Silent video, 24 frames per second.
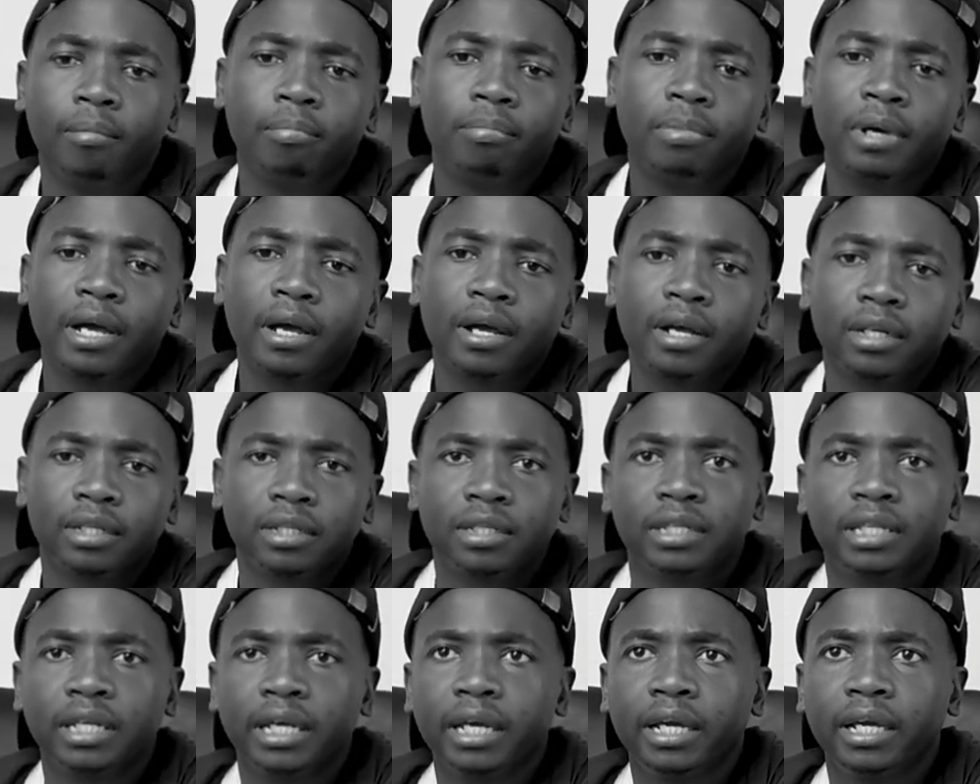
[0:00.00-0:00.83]

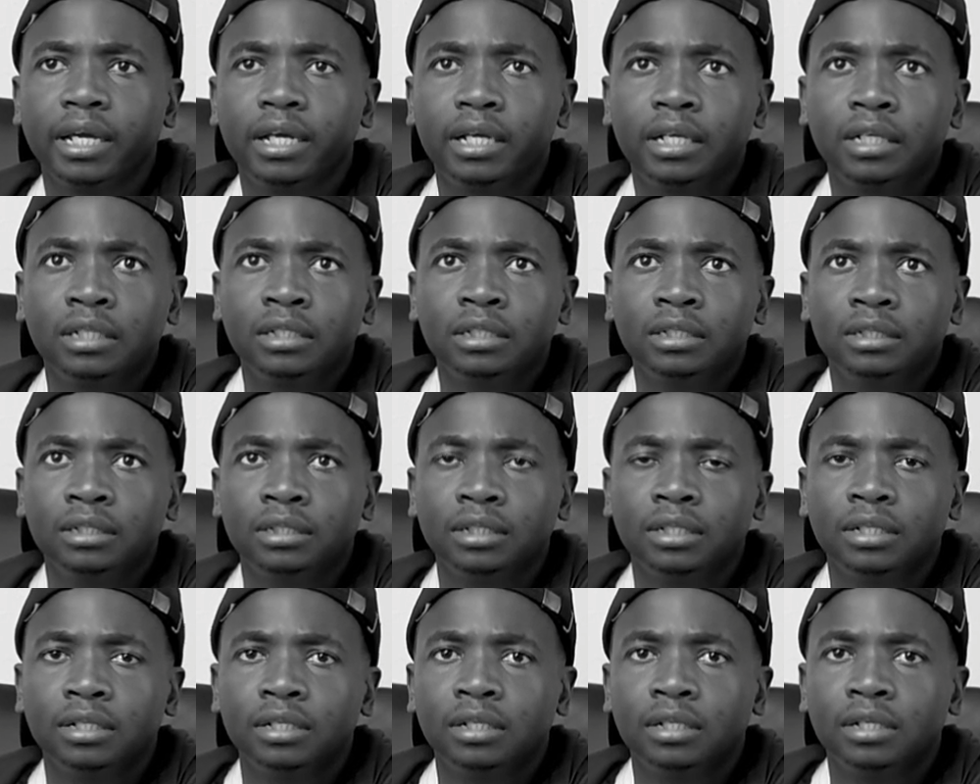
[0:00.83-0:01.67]
But then
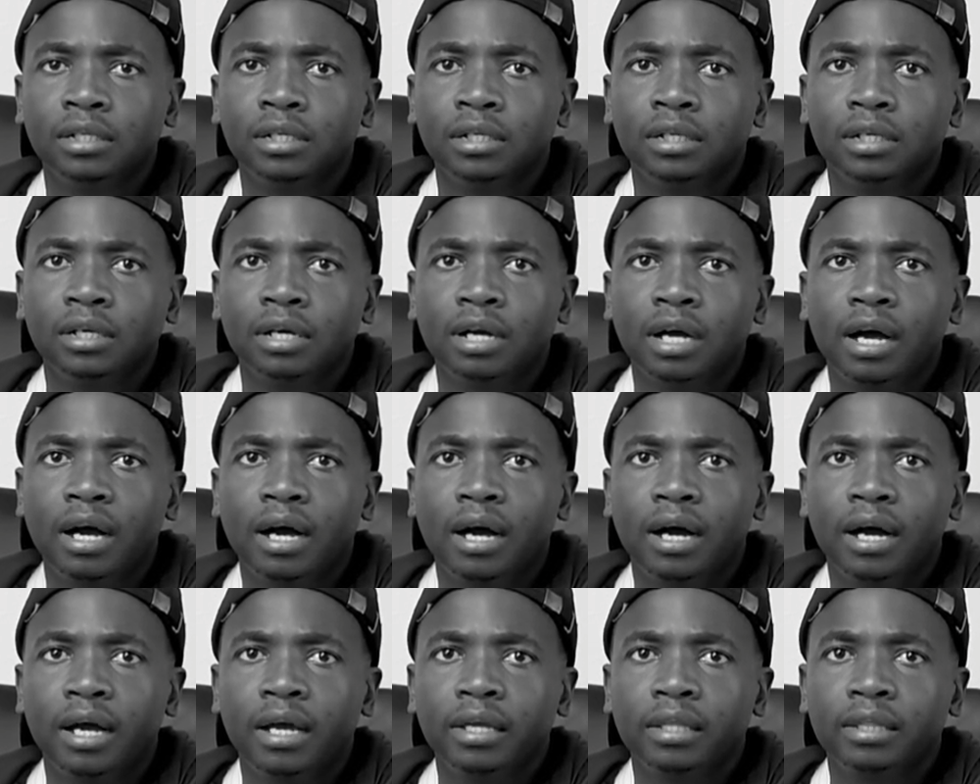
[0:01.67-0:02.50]

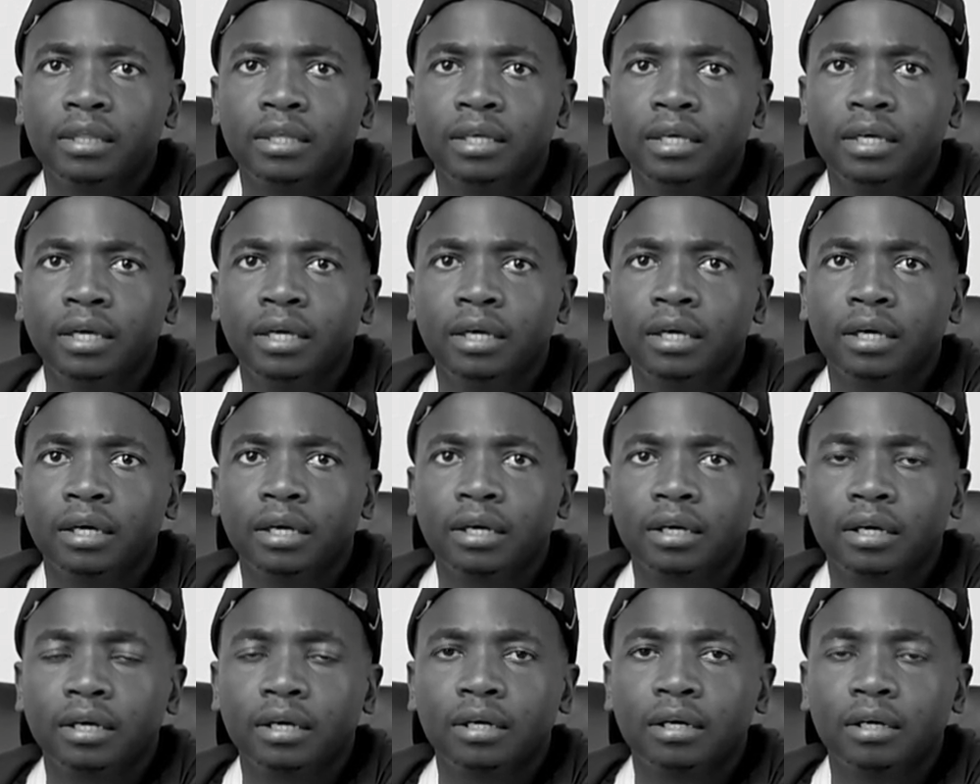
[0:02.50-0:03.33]
I
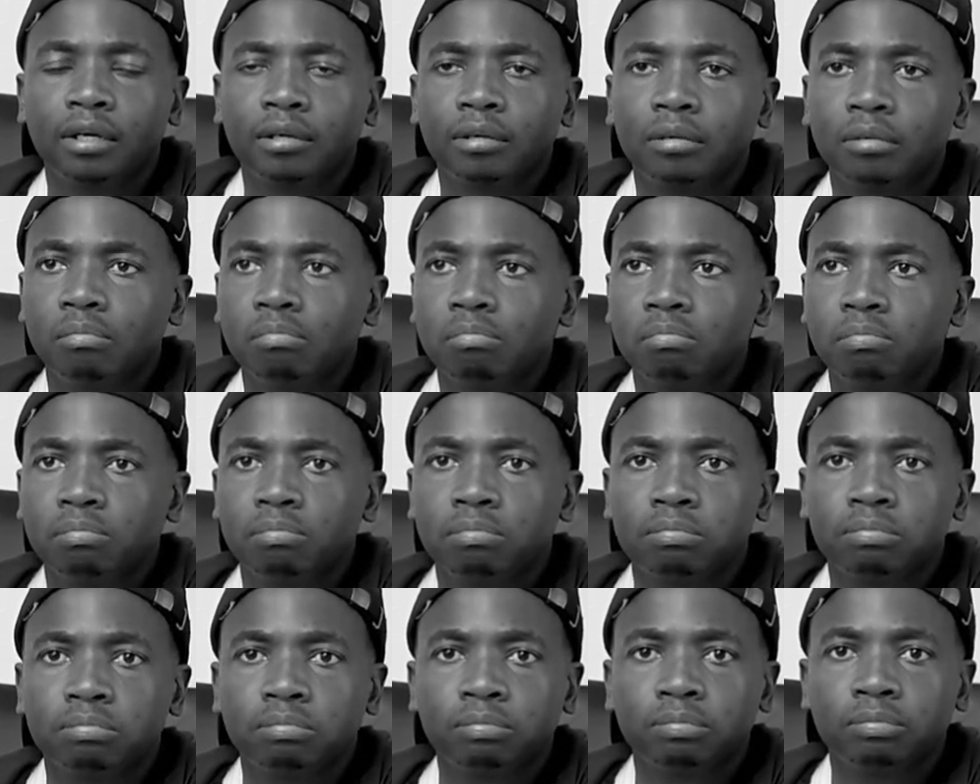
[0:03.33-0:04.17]
think
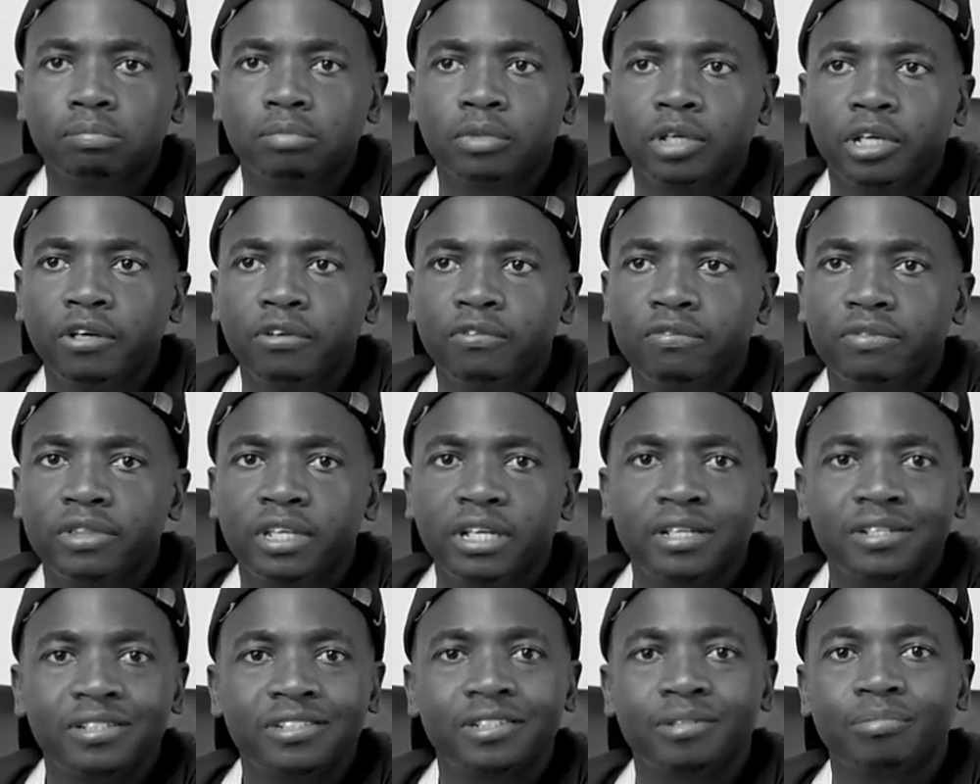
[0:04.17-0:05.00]
if
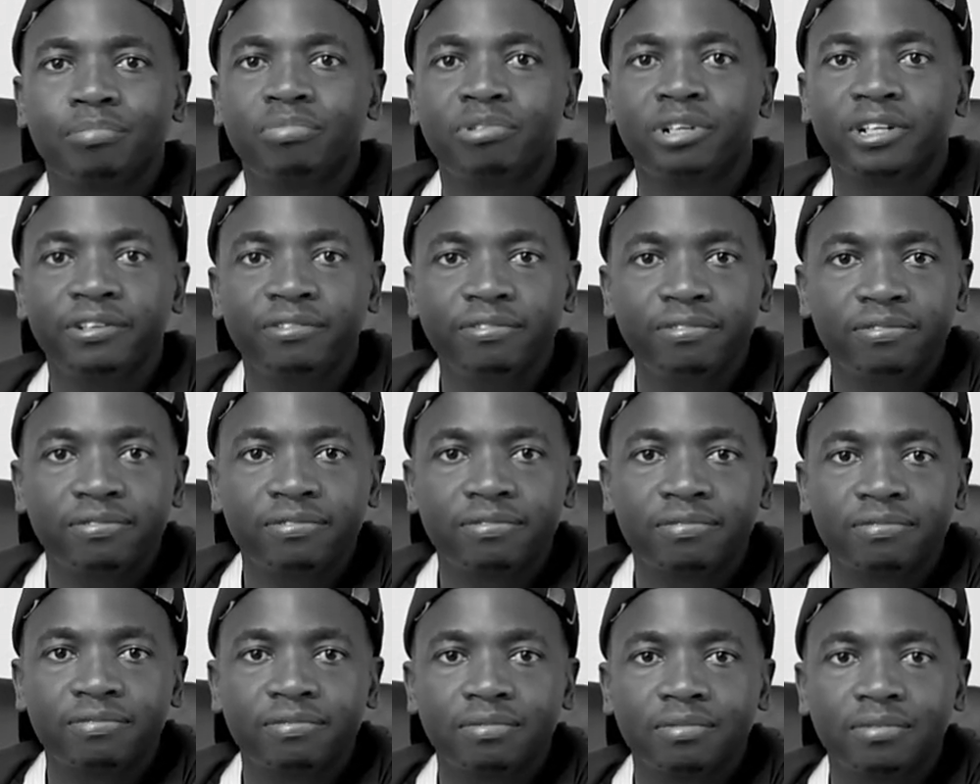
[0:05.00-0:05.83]
there's a brief,
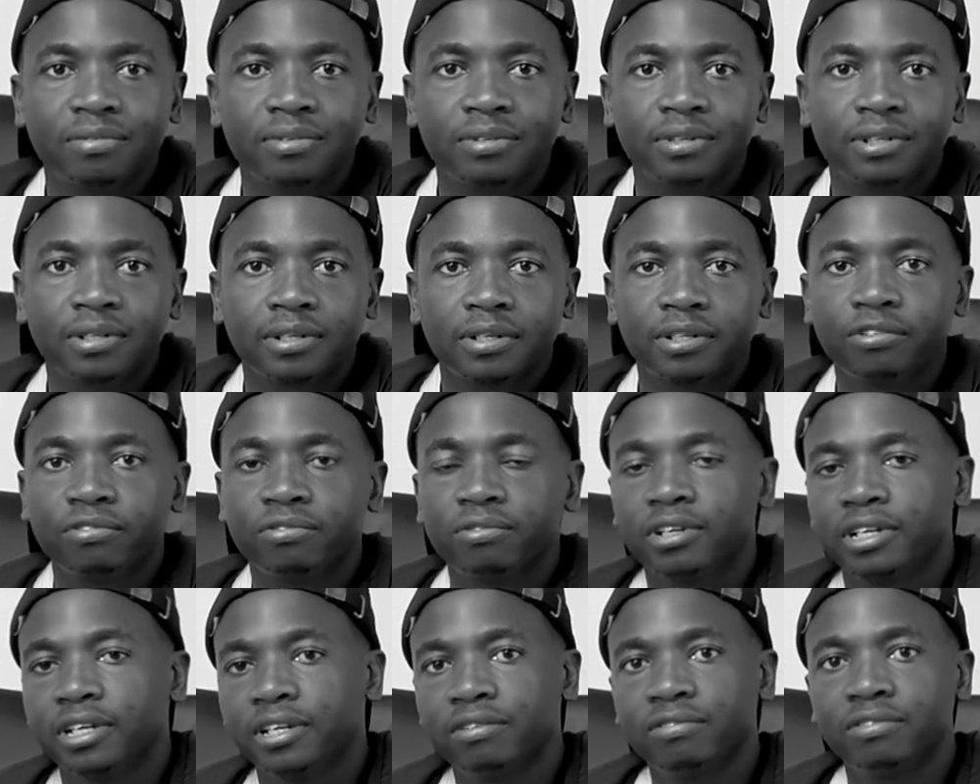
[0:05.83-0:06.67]

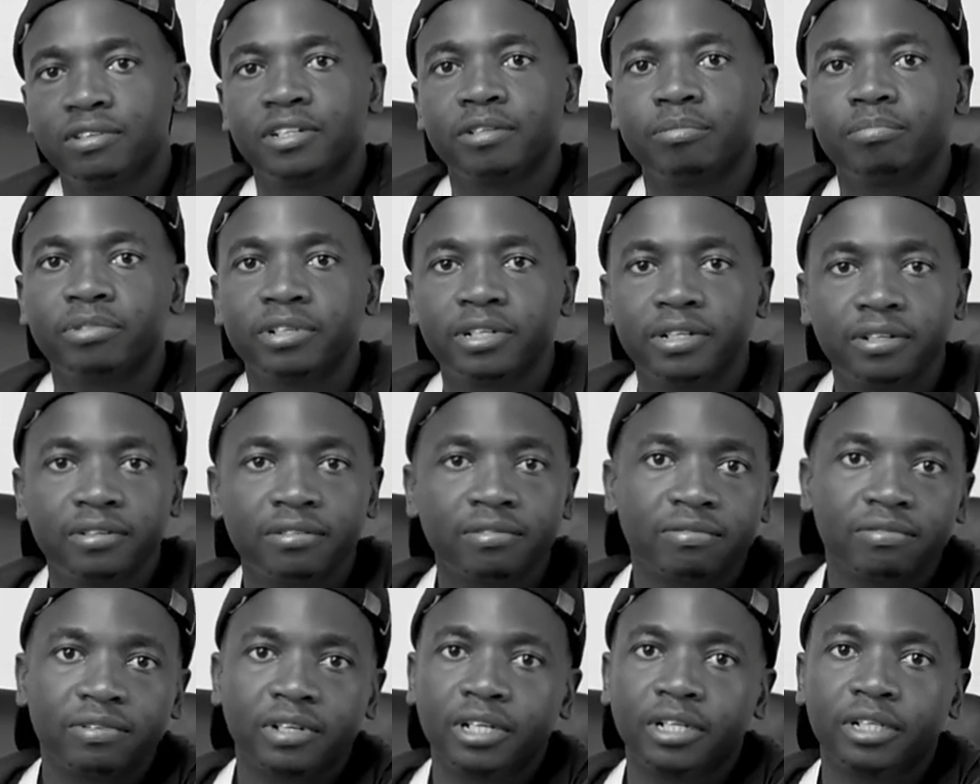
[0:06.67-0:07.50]
if you're given a brief
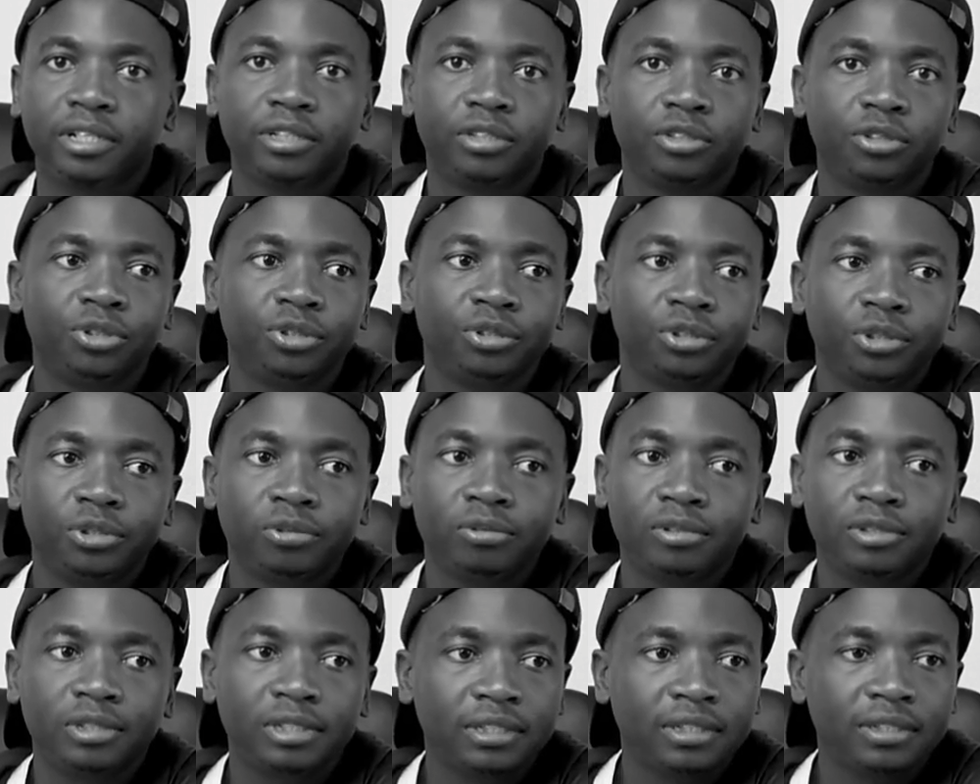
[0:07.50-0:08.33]
and you
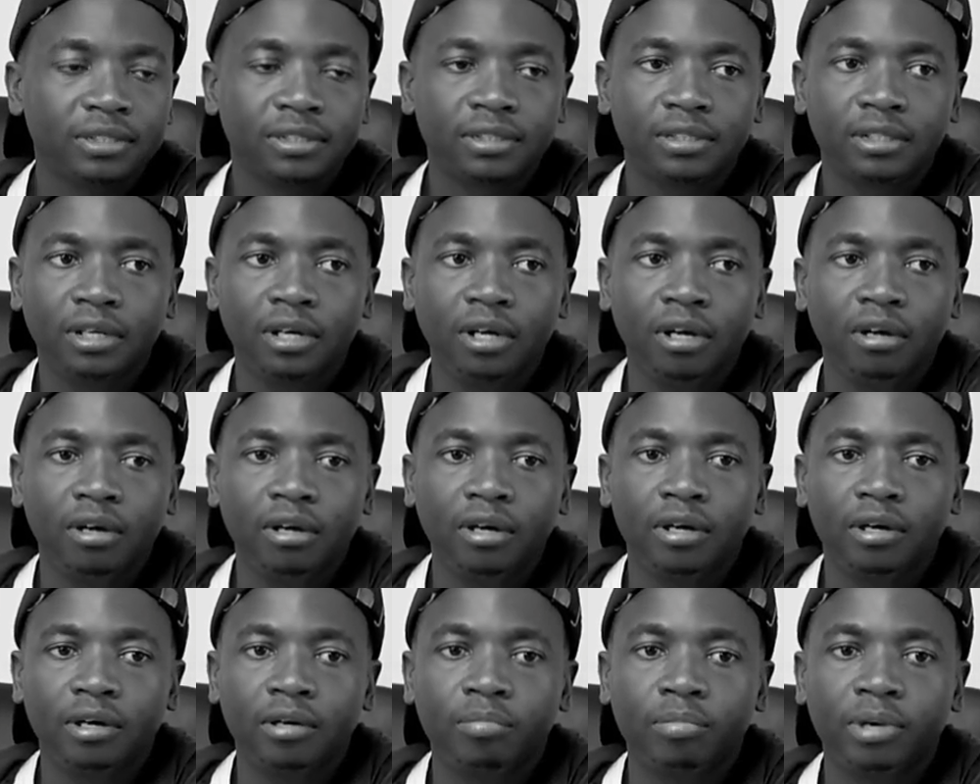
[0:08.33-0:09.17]
shoot,
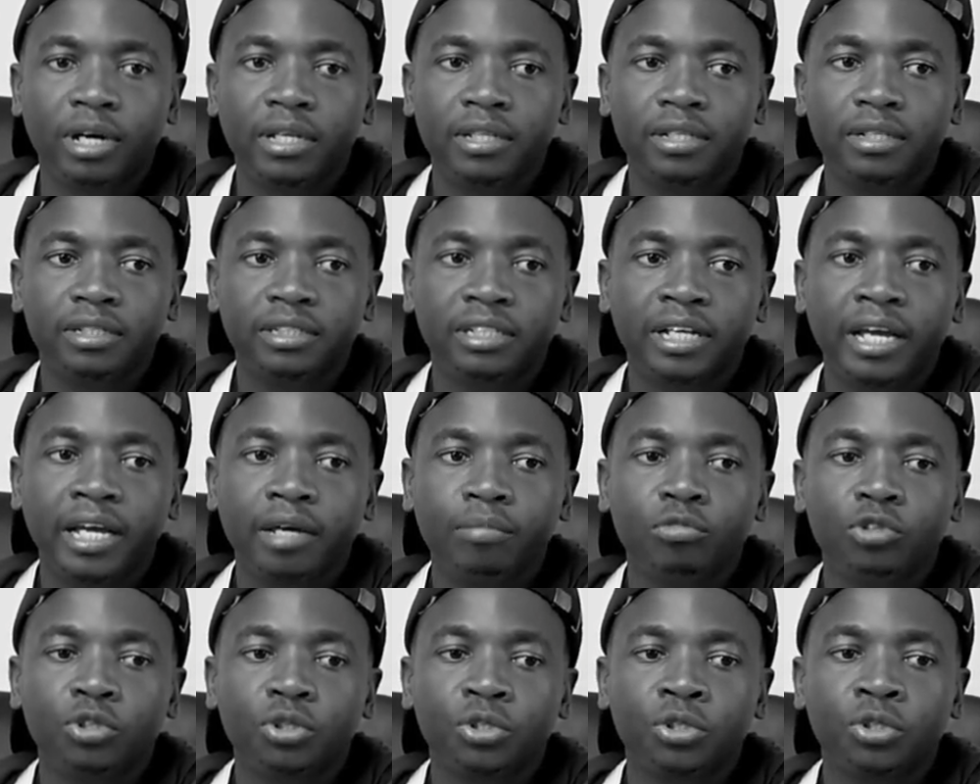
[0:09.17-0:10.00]
by the
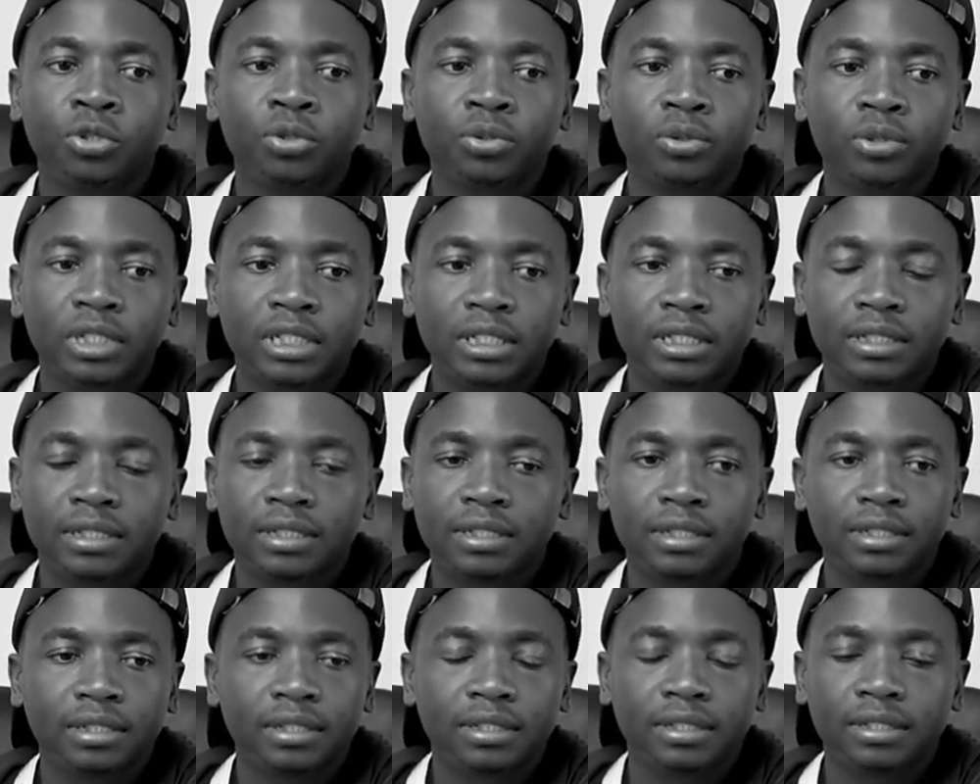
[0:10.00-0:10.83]
time you shoot,